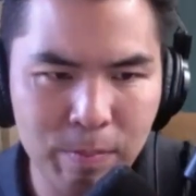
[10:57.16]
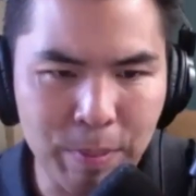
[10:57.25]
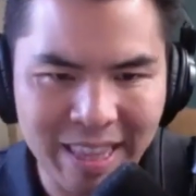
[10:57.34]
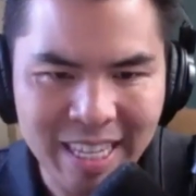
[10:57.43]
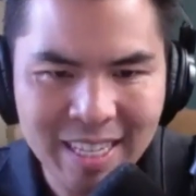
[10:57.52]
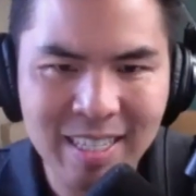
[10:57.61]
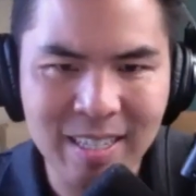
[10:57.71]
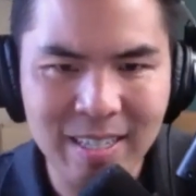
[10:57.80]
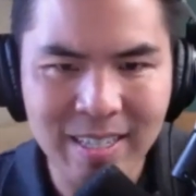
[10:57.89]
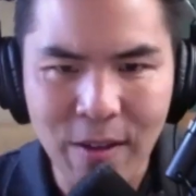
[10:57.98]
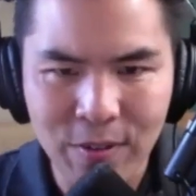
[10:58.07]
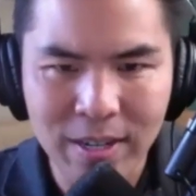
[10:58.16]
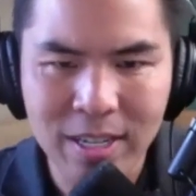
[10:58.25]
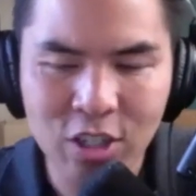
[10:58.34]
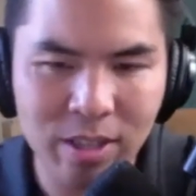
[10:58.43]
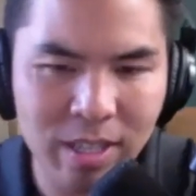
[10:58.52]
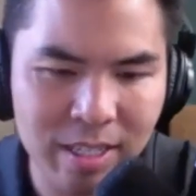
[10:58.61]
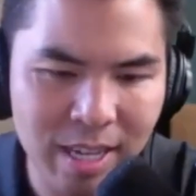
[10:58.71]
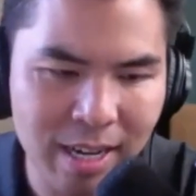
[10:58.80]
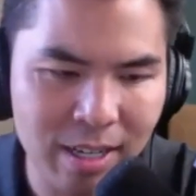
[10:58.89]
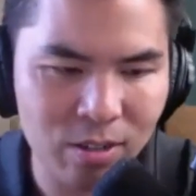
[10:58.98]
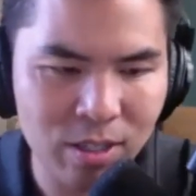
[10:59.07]
But this definition, these
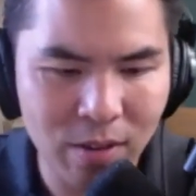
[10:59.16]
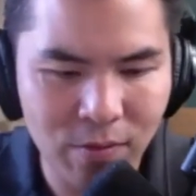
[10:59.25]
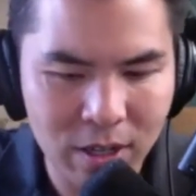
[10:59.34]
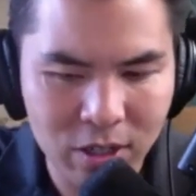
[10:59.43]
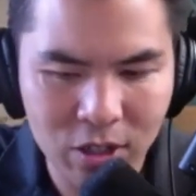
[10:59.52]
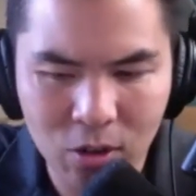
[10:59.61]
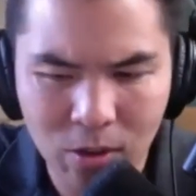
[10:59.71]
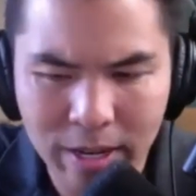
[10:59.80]
technical definitions or